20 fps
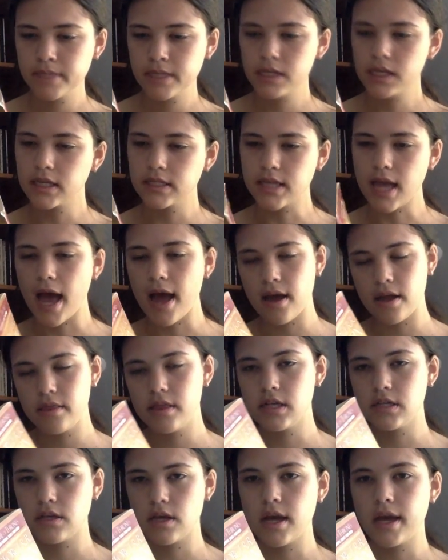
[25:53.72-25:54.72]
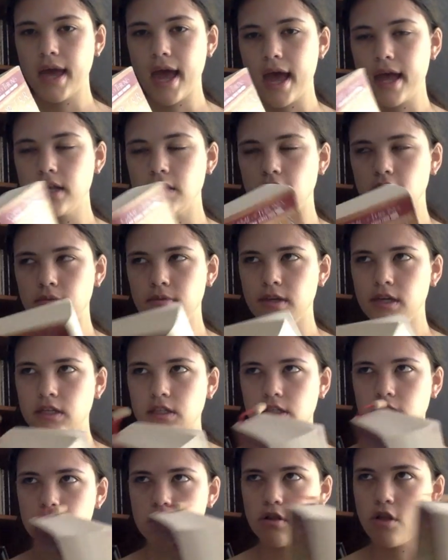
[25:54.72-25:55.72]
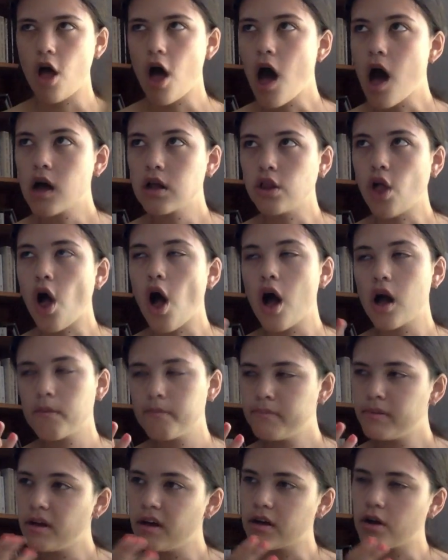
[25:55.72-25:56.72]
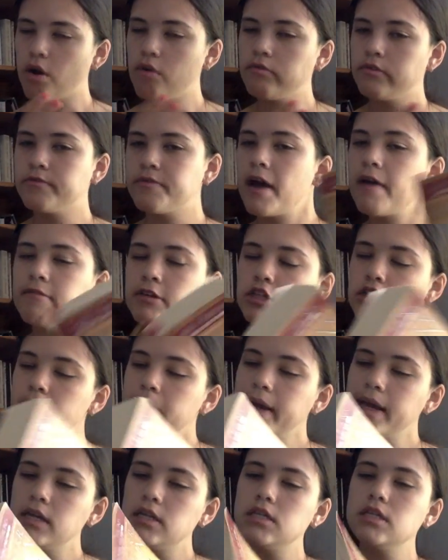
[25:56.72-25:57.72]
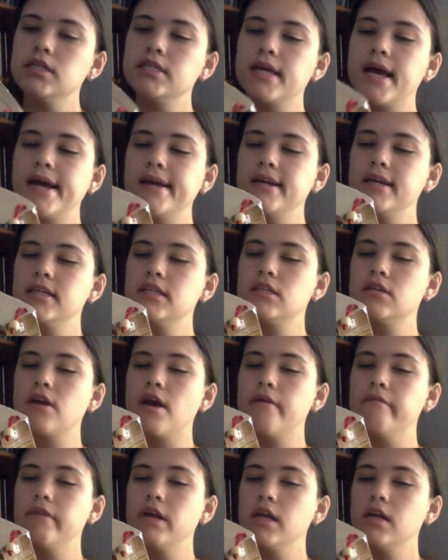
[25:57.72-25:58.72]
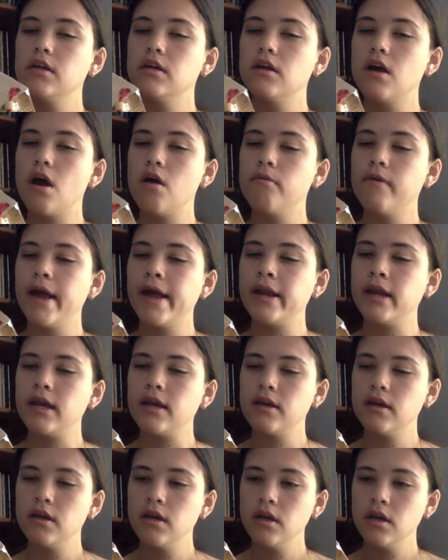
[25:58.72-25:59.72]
because it's a long, long book, over 500 pages. I did start reading it already,